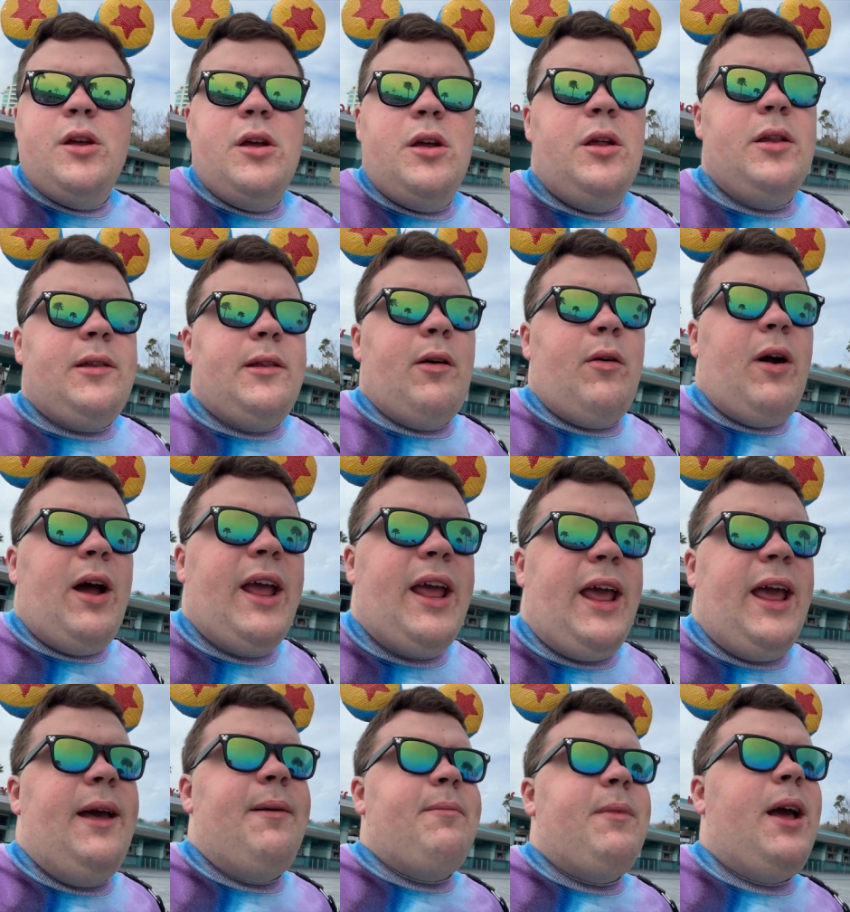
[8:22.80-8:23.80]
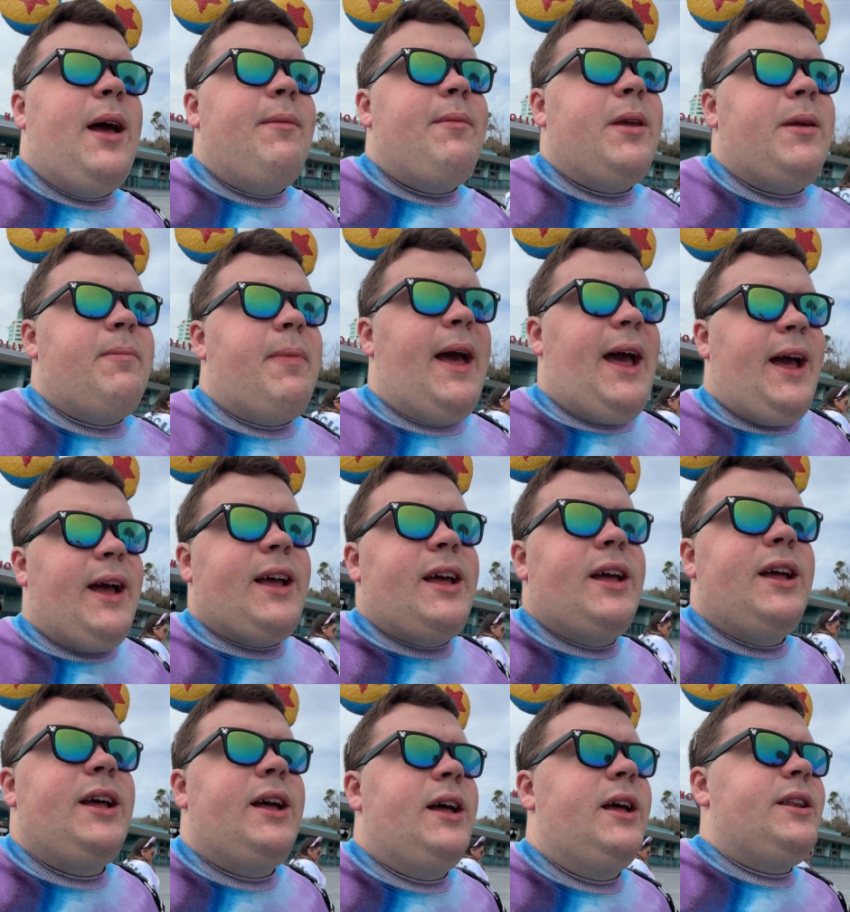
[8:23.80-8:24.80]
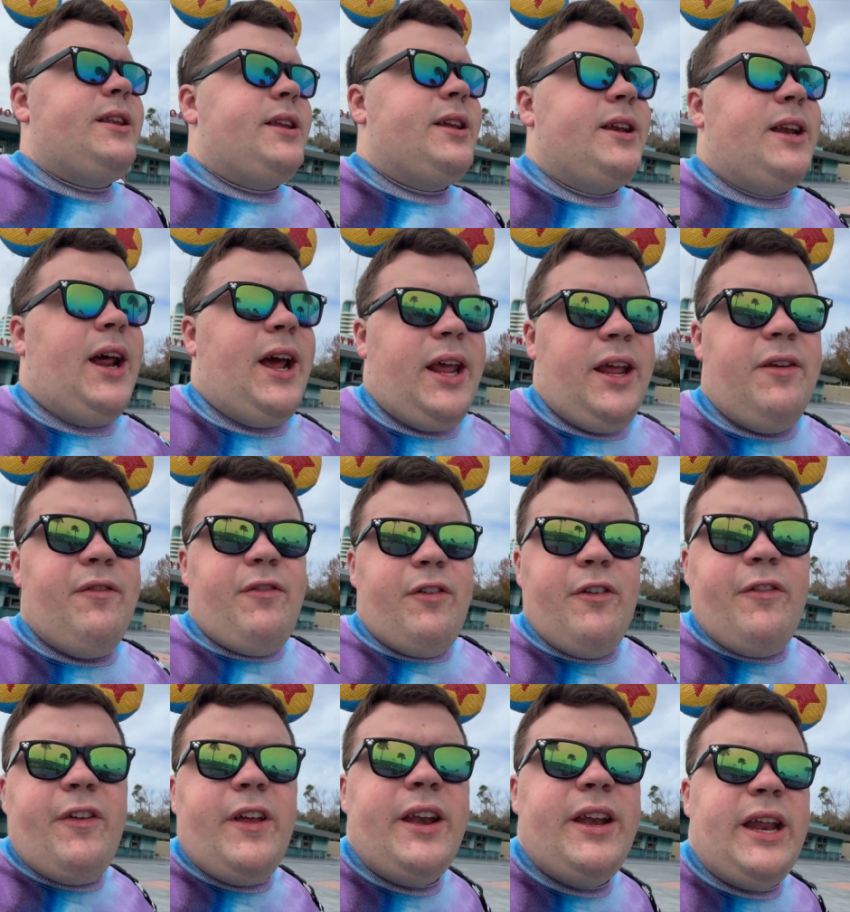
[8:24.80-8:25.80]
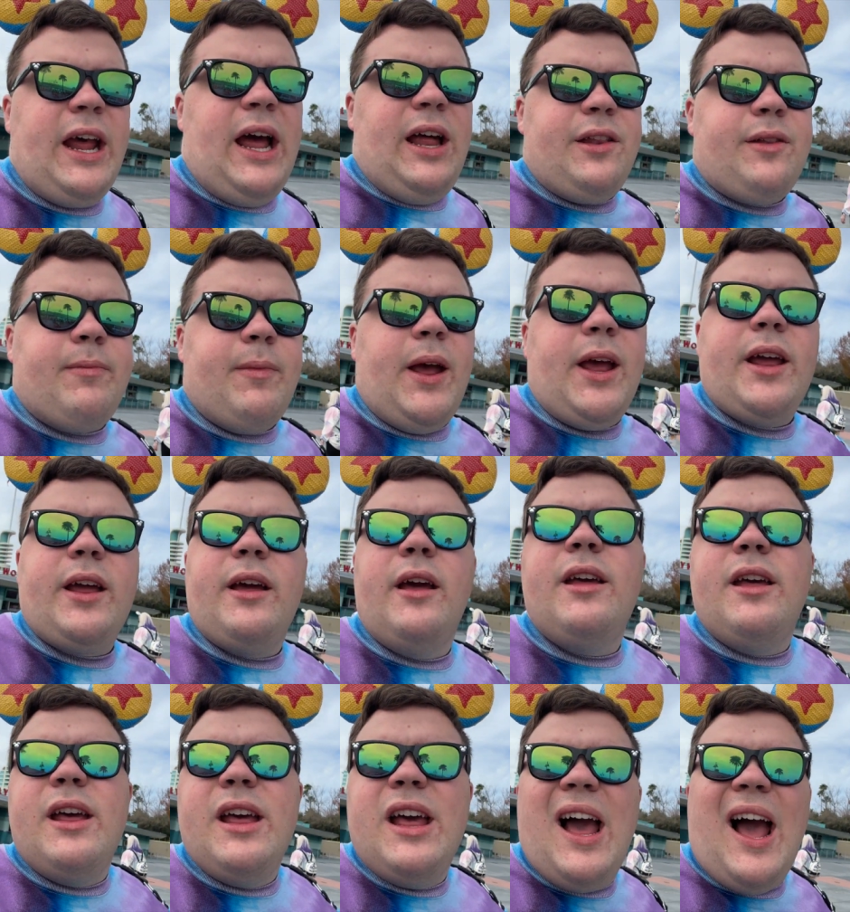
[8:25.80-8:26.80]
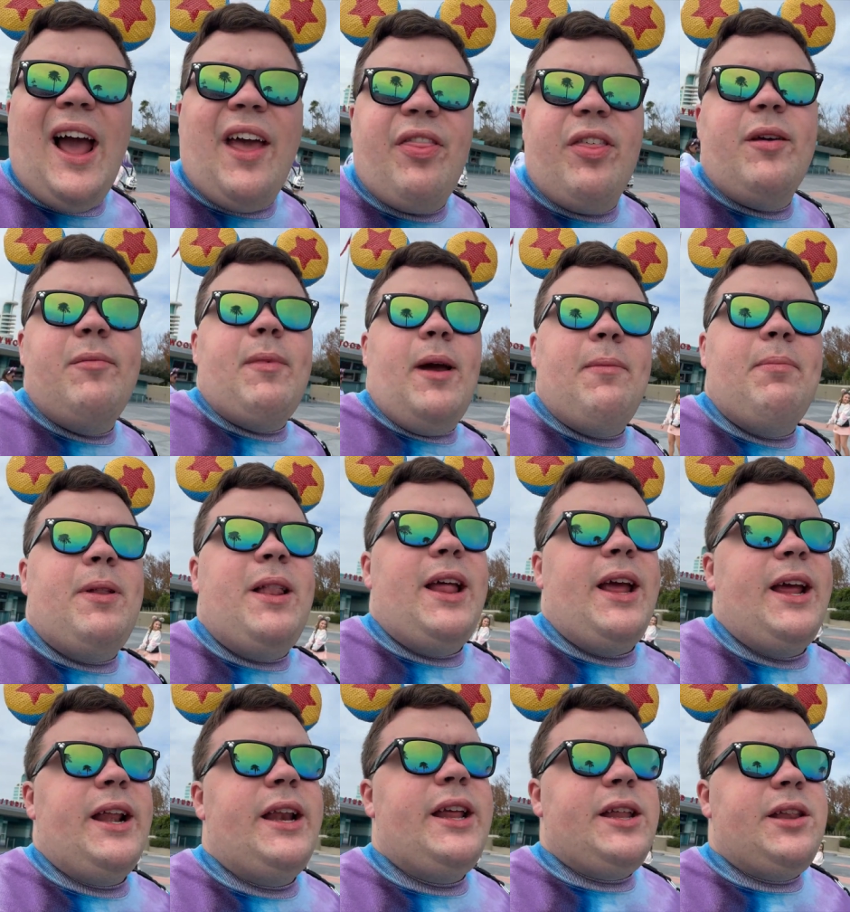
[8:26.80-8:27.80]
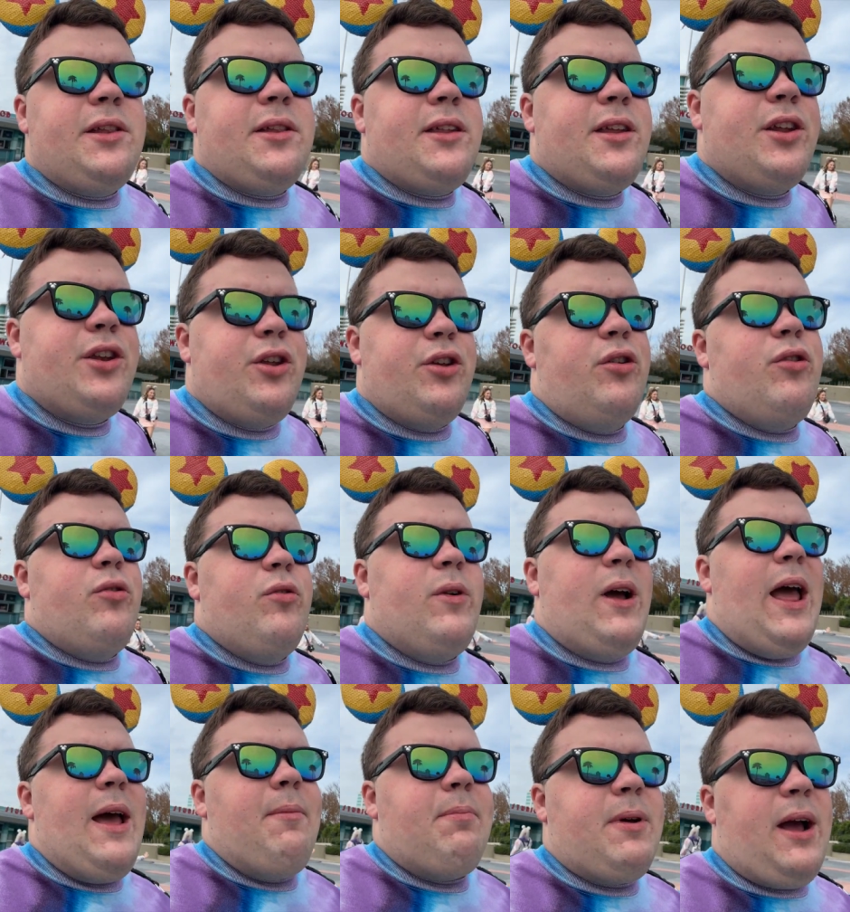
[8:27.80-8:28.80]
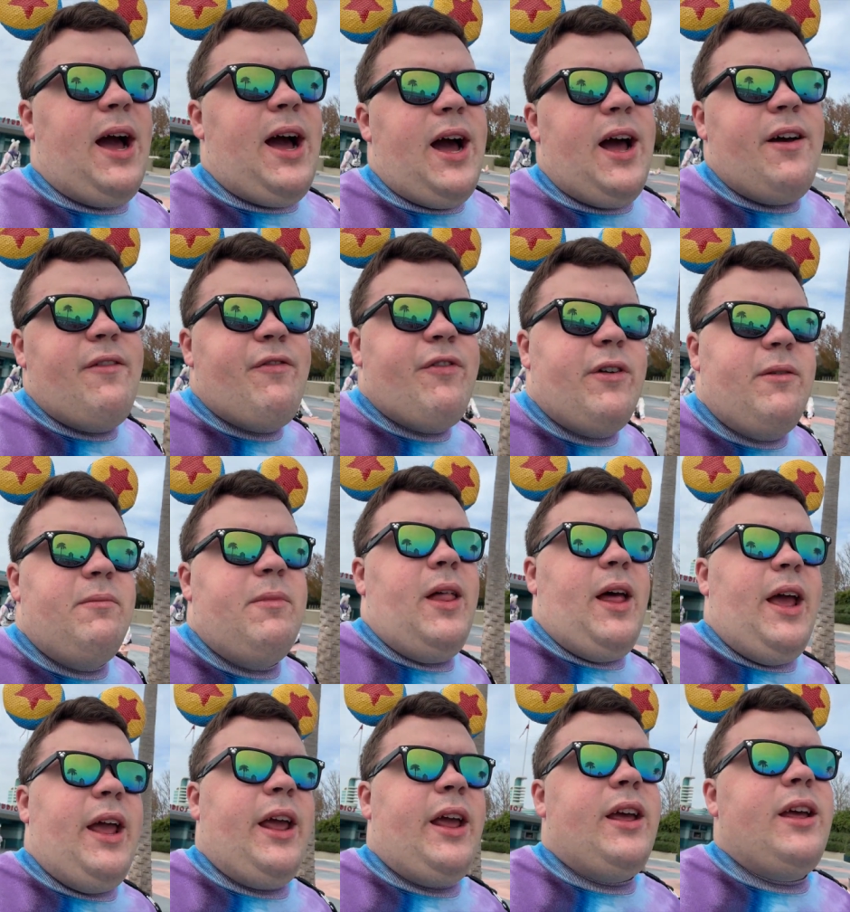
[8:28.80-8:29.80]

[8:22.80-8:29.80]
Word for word: So I am coming back tonight for Fantasmic. I think my plan is to do Epcot from like,